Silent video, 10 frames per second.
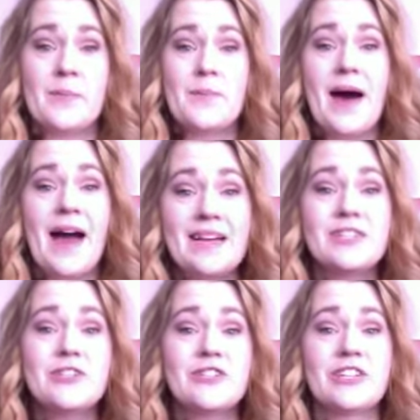My
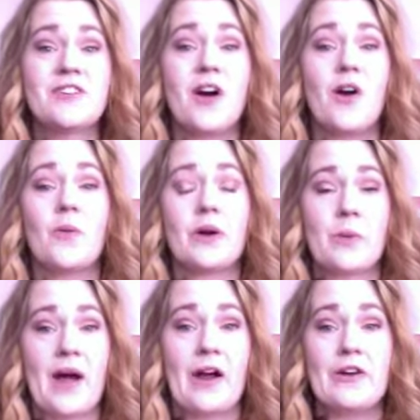surgeon
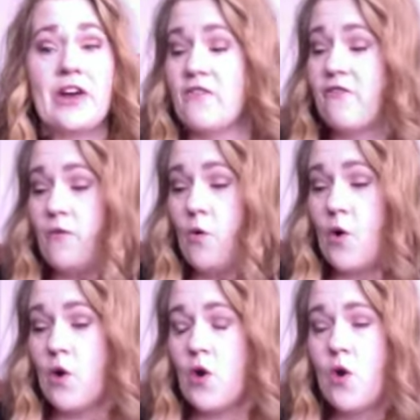required a
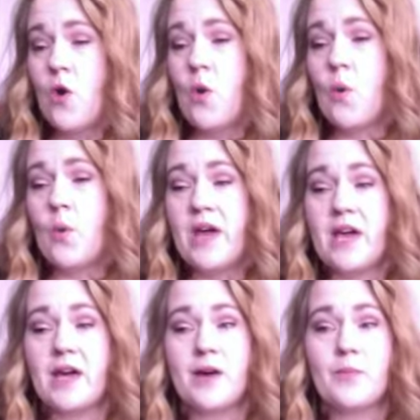
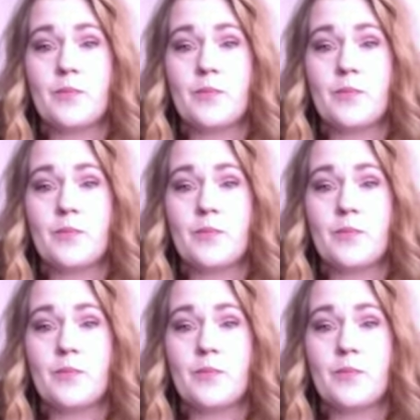4-week